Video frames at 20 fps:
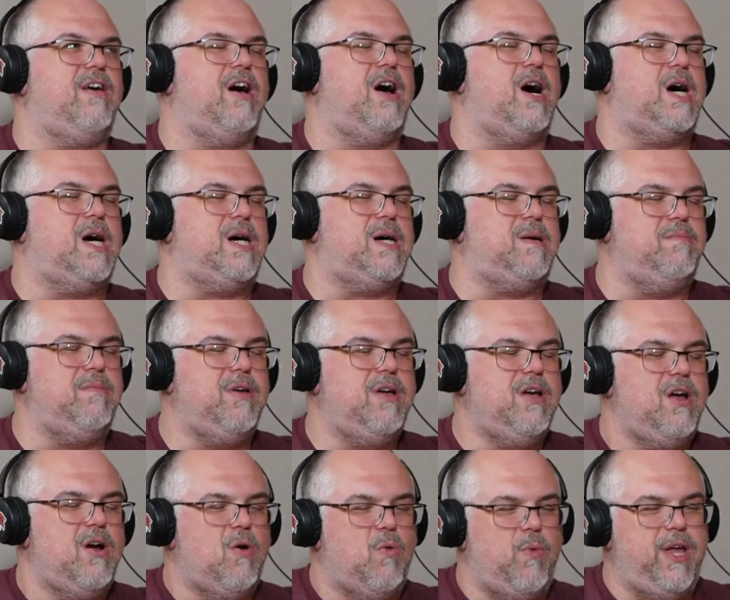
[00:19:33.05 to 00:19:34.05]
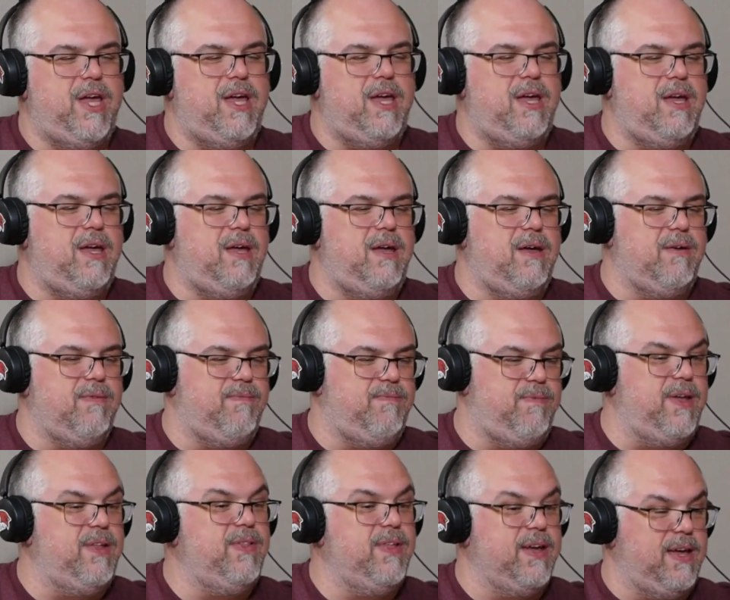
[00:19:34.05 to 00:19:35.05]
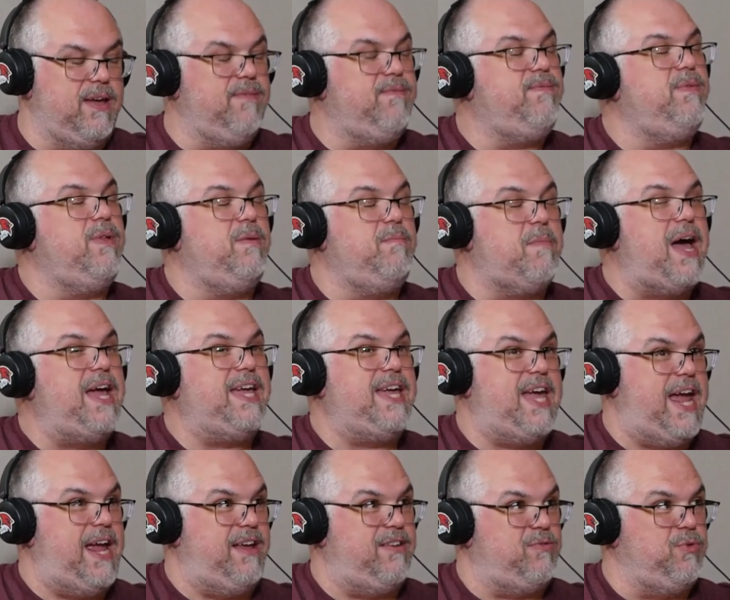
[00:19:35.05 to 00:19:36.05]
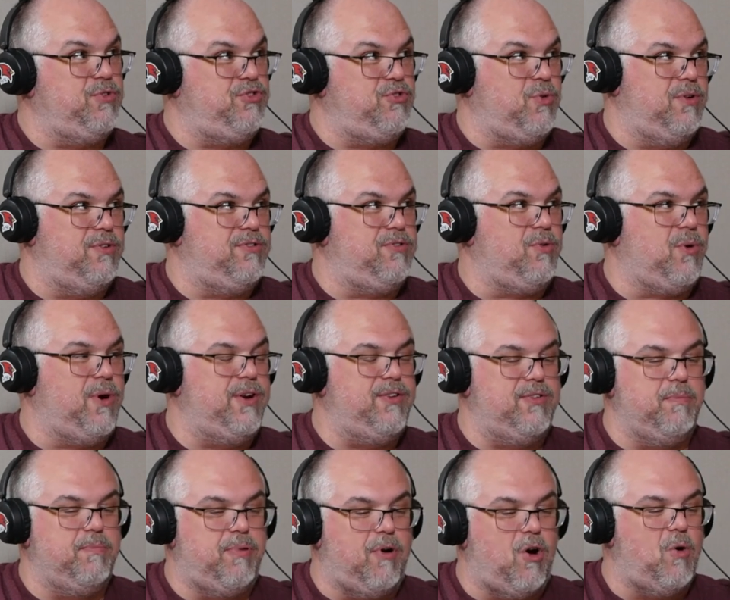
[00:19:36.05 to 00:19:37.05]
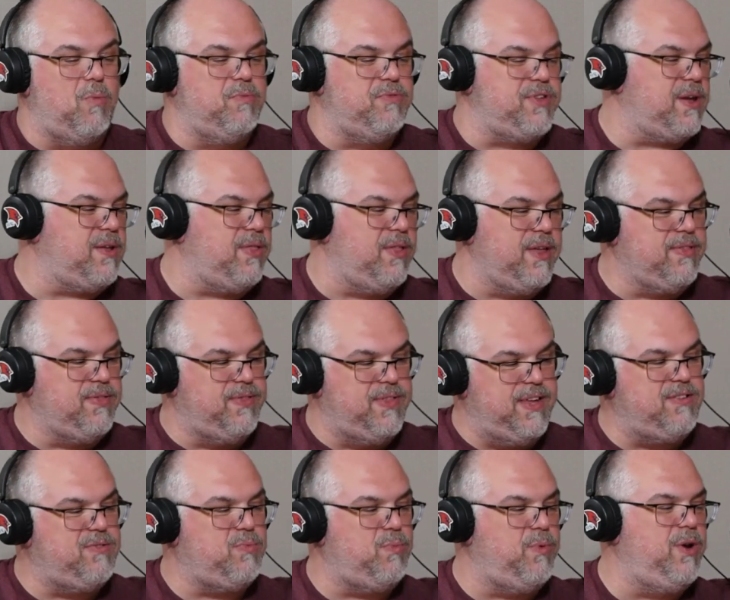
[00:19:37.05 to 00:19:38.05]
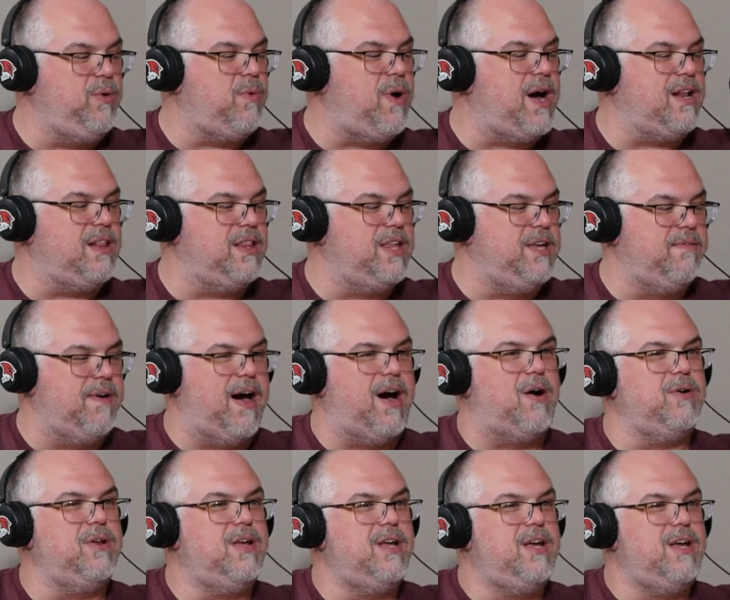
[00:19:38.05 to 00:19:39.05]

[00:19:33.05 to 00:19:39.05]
in my case with short stories and poems, like this we want to leave out.